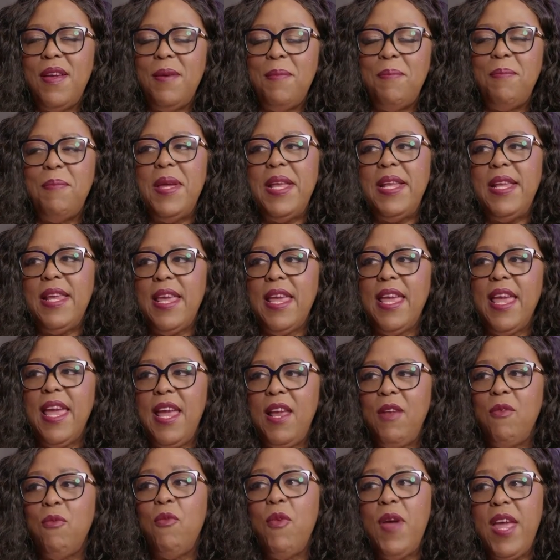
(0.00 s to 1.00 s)

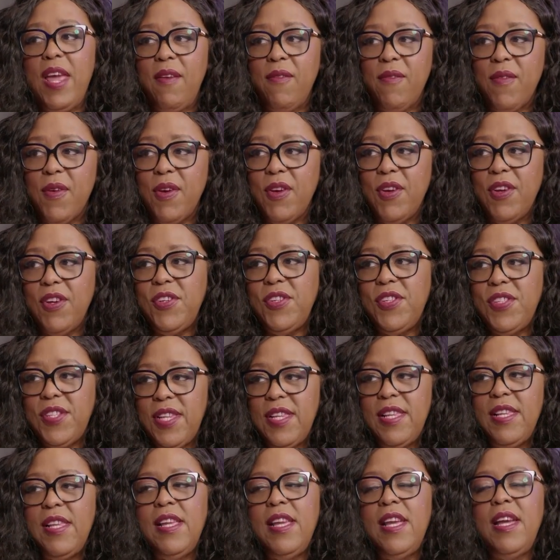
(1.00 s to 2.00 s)
Medicaid
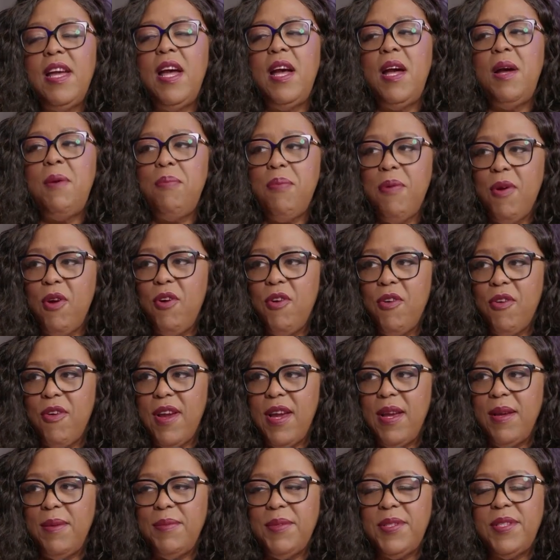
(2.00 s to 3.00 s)
waivers
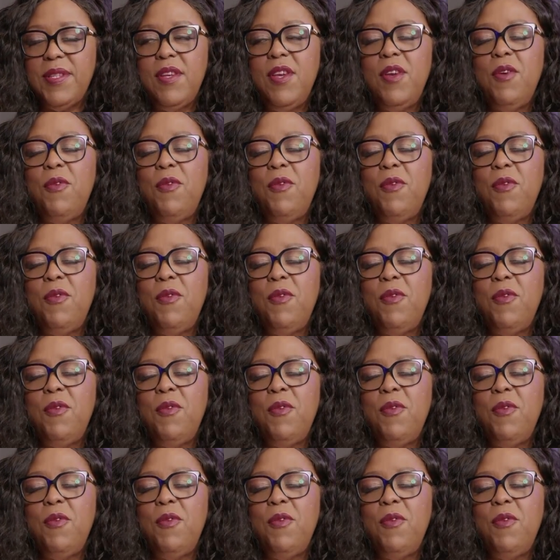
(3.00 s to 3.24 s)
programs.